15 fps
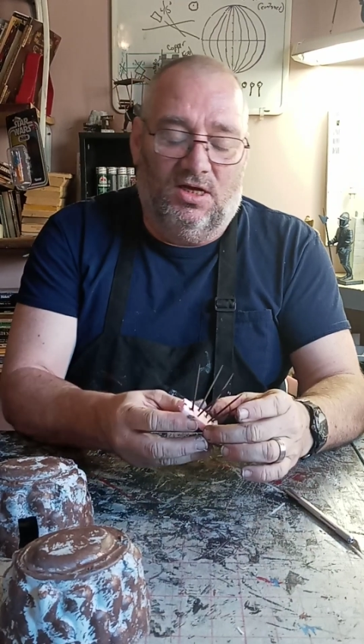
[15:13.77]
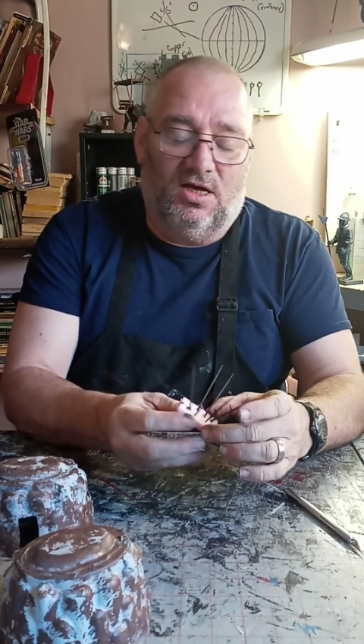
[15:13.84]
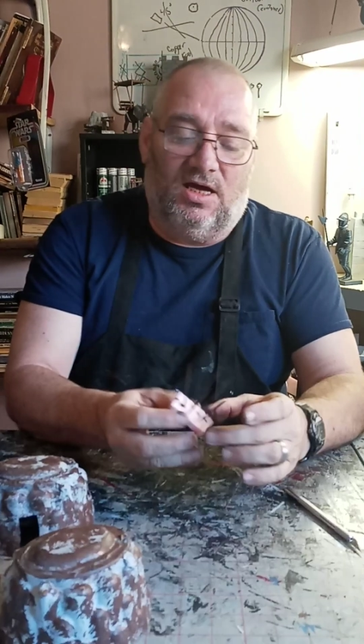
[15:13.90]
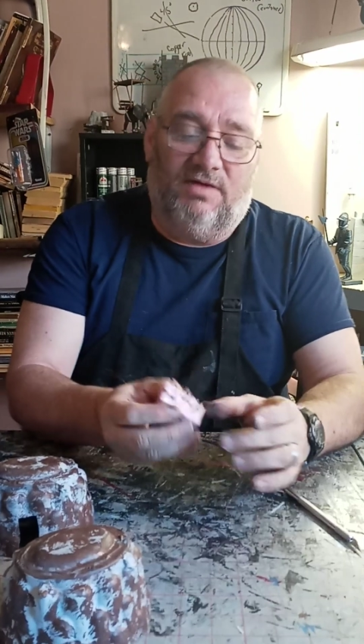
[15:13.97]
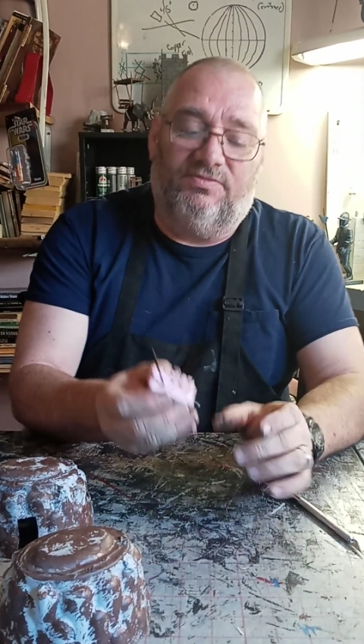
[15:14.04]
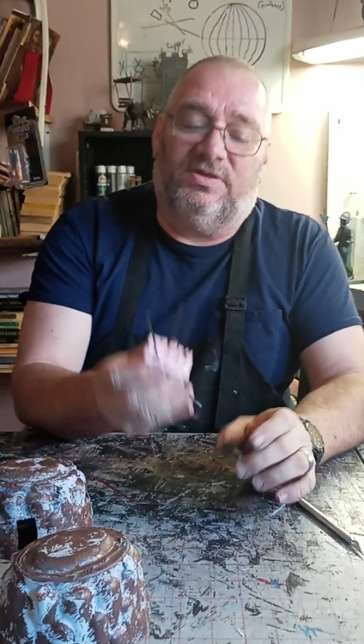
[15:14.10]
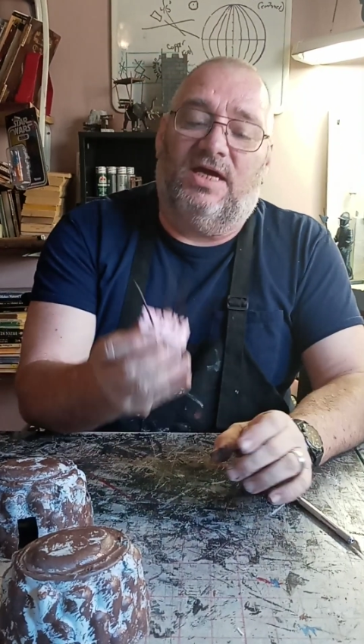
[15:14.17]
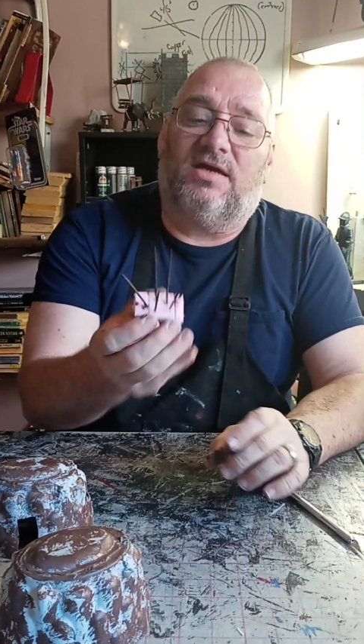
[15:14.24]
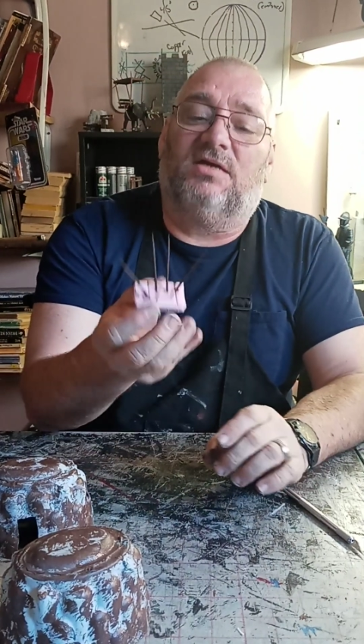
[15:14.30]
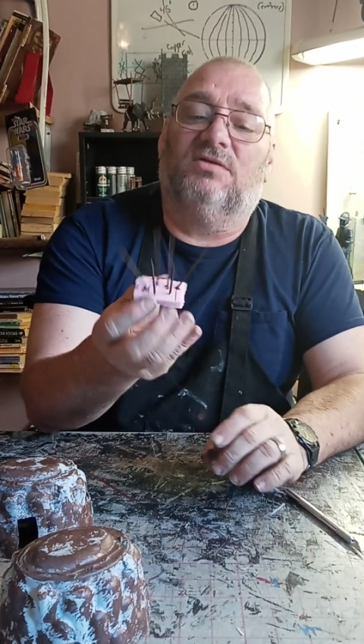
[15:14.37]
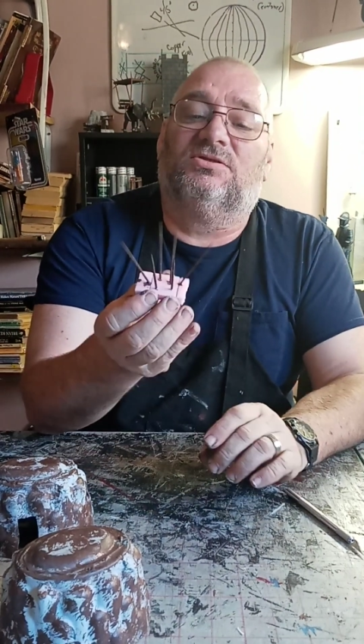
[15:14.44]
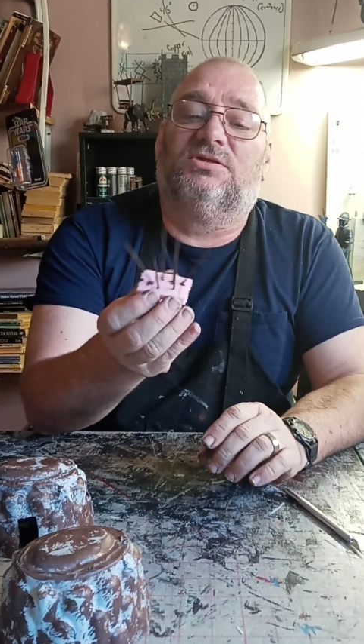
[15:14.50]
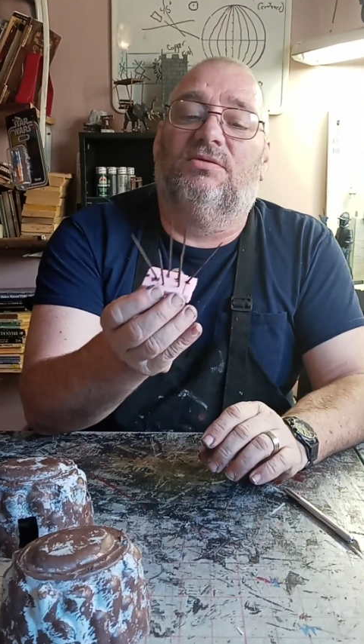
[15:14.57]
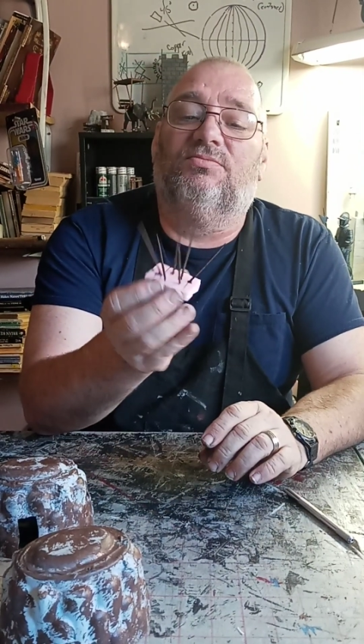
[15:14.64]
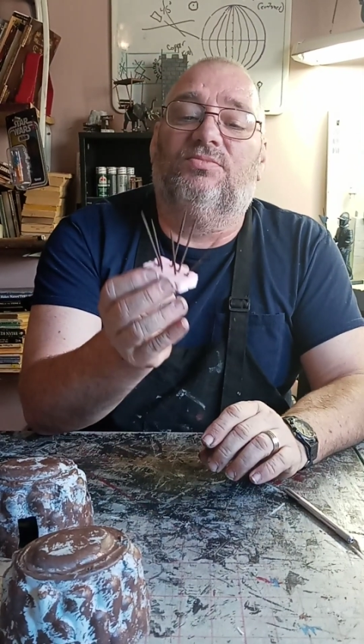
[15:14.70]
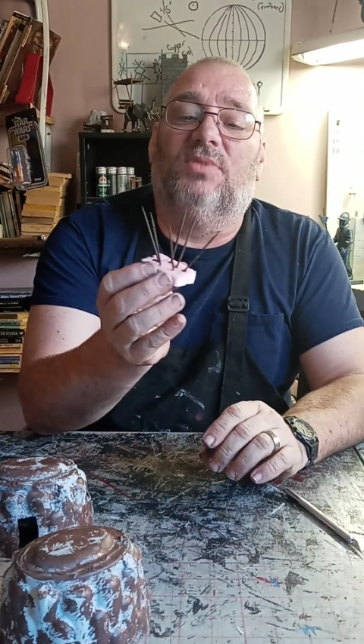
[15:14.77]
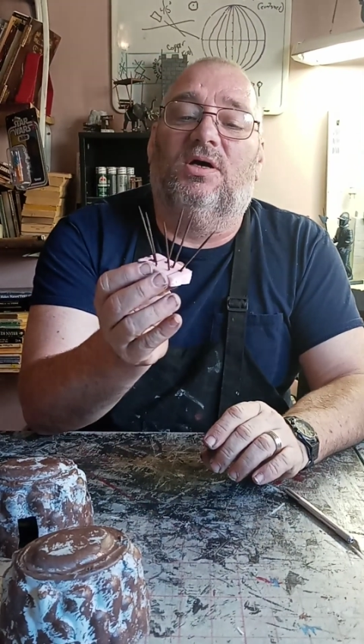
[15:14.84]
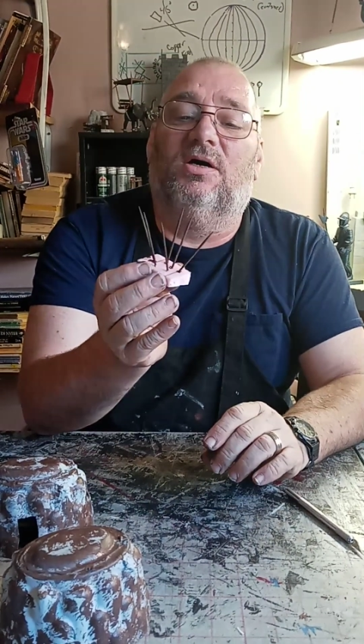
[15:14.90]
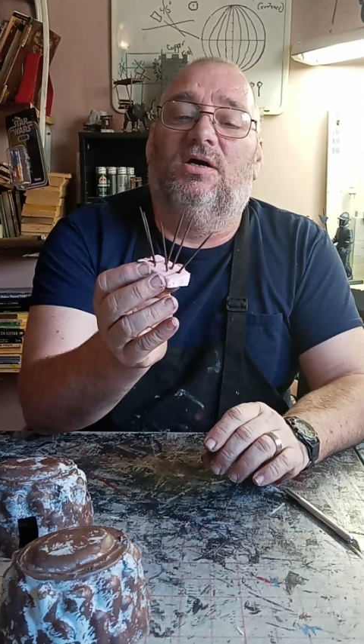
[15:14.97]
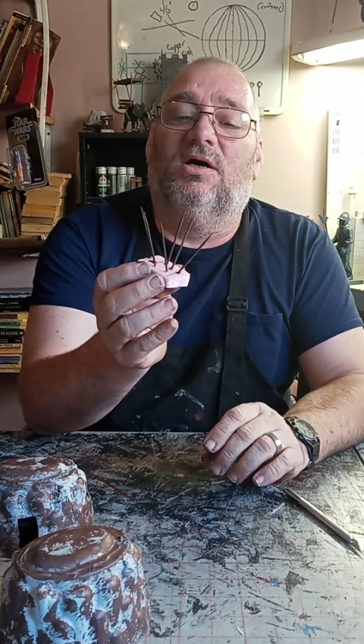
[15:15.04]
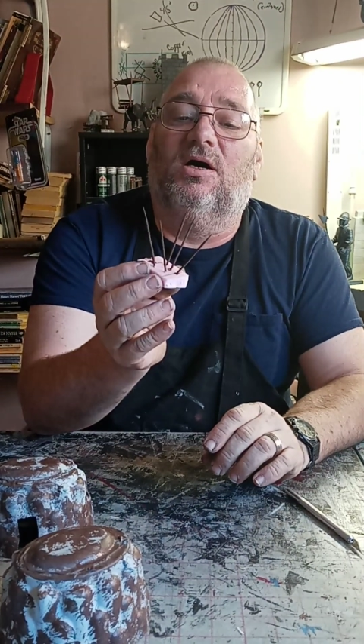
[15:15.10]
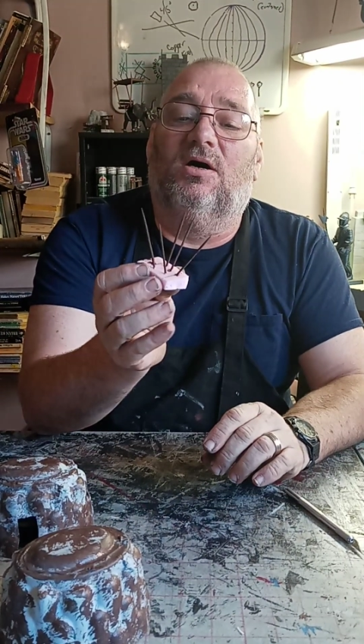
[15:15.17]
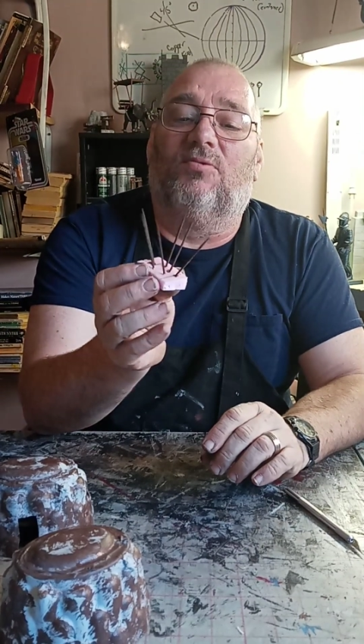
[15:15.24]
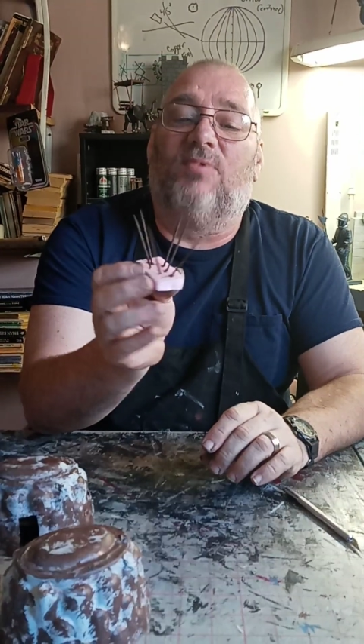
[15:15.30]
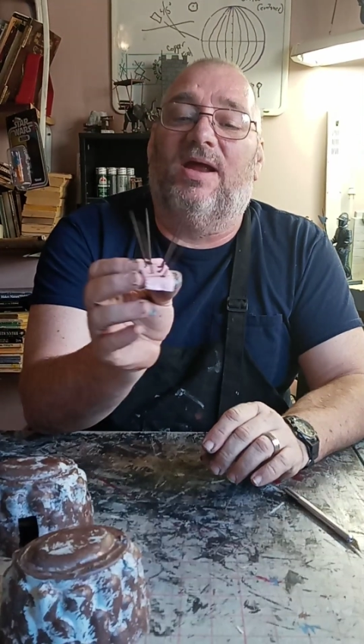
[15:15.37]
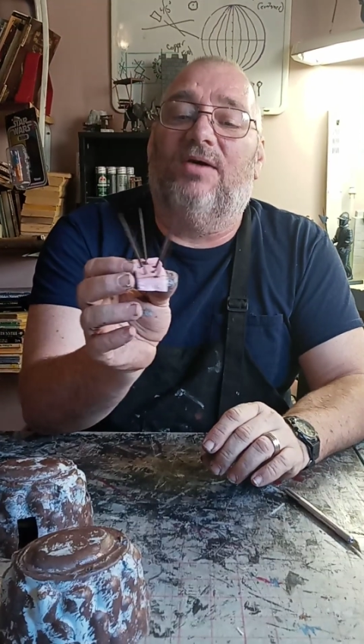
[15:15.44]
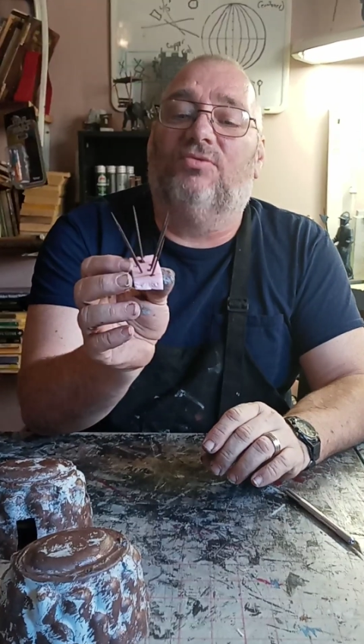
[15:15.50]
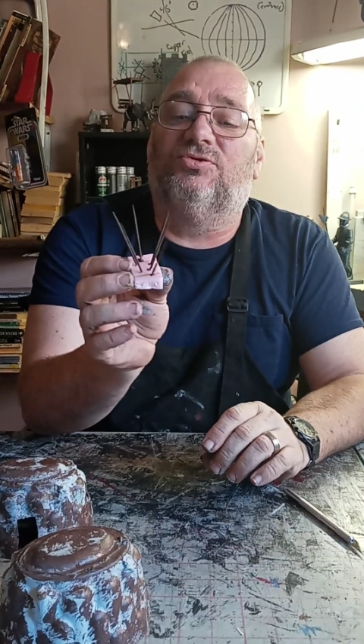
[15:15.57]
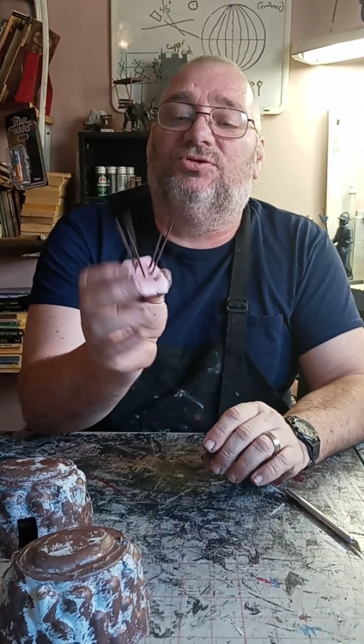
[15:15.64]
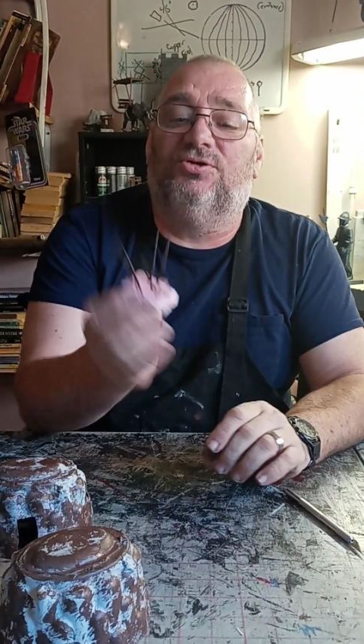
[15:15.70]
I've taken some round